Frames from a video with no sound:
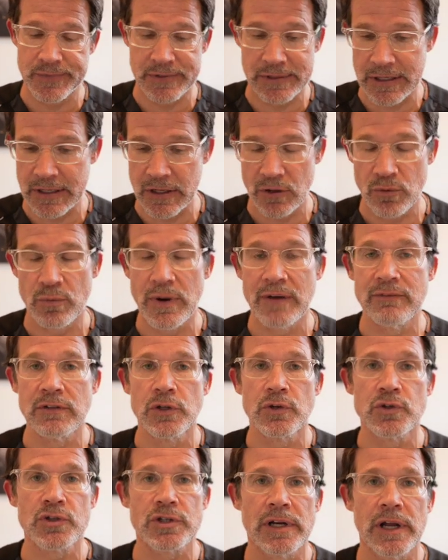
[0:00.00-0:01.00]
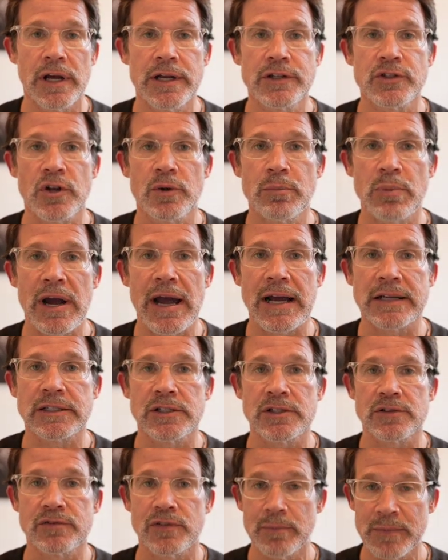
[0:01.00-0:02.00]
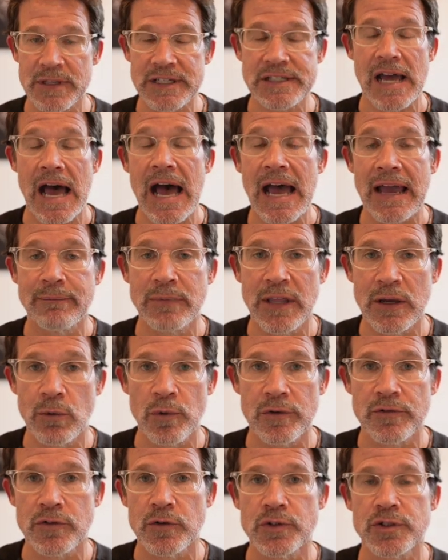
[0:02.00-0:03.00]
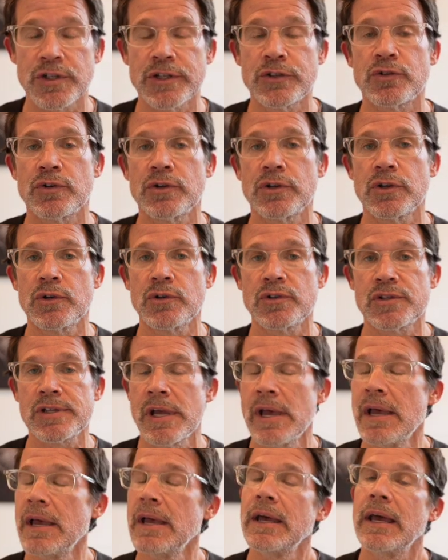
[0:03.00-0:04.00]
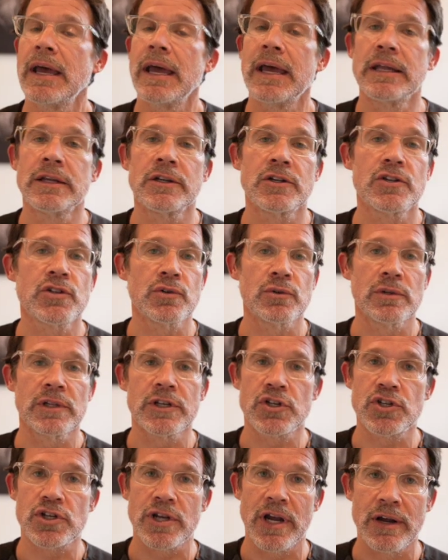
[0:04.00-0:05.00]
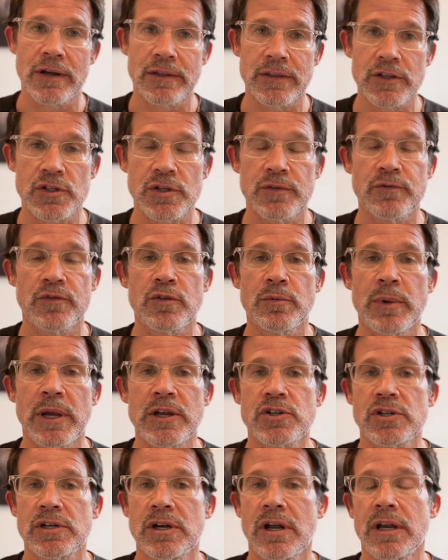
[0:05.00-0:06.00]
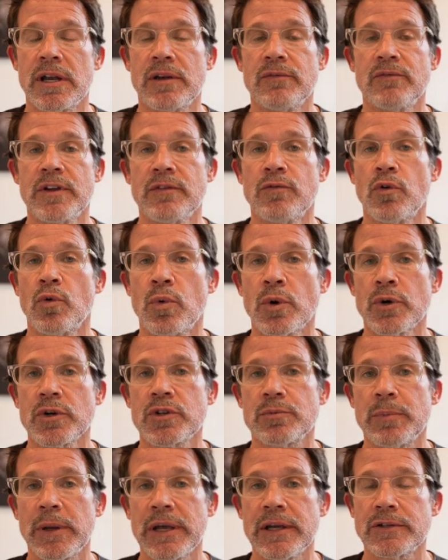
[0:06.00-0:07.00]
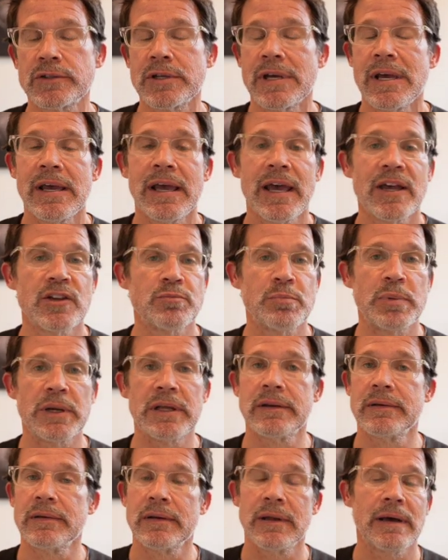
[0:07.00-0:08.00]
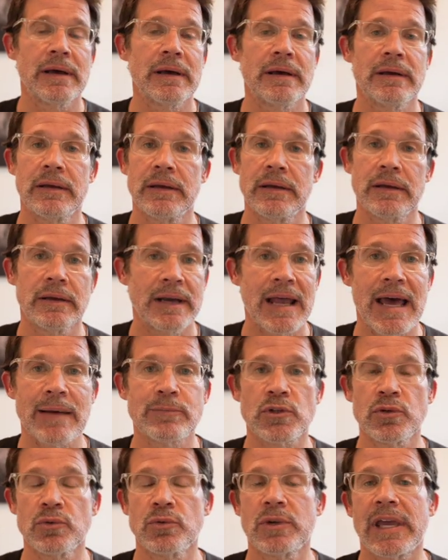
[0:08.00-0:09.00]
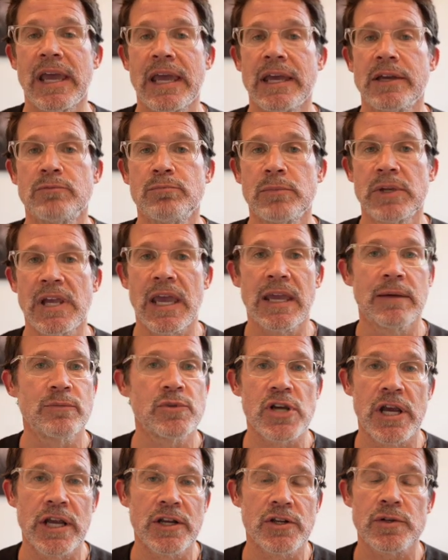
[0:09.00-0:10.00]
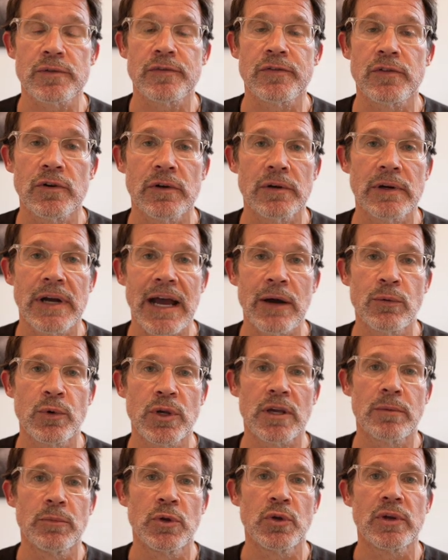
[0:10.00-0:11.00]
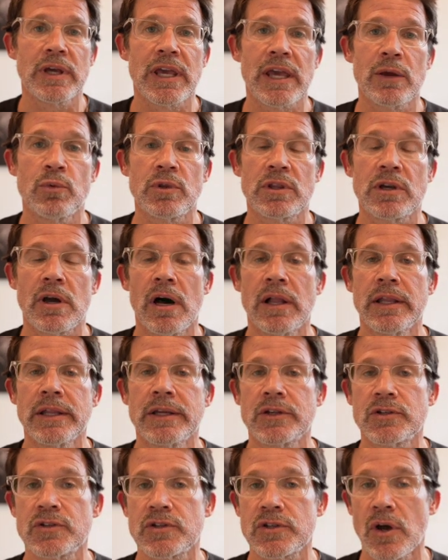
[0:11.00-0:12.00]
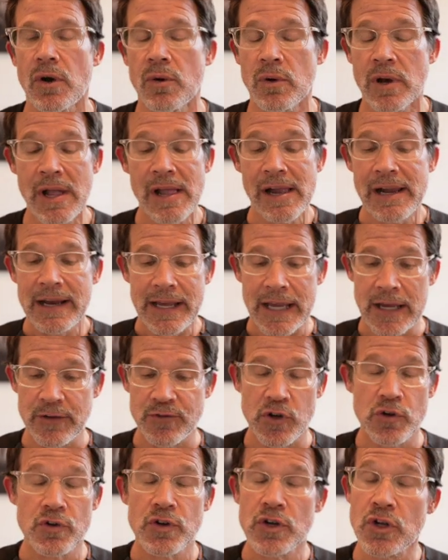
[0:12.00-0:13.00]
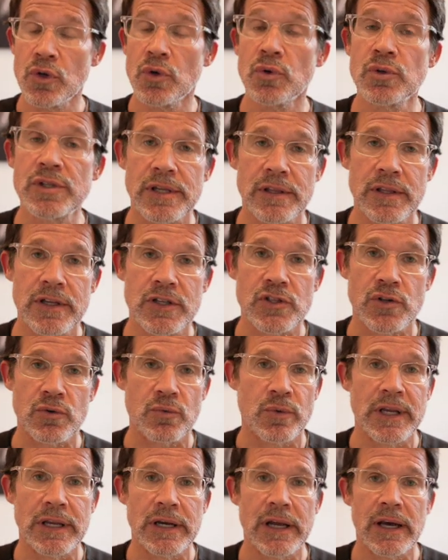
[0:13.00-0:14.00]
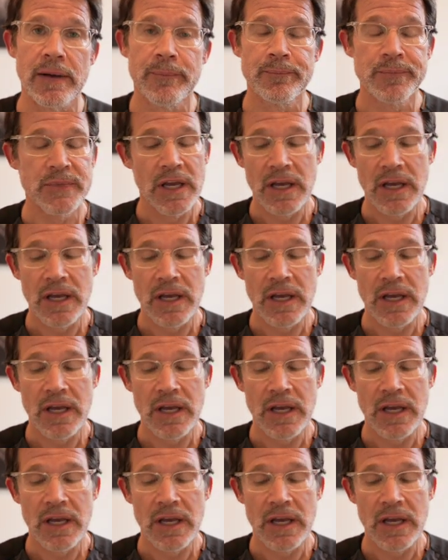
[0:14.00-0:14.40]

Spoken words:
revolutionized our practice from the time they were first introduced, and certainly sharing this information on Invivo Workspace has been an absolute game changer for how we communicate with colleagues. So if you're new to this arena,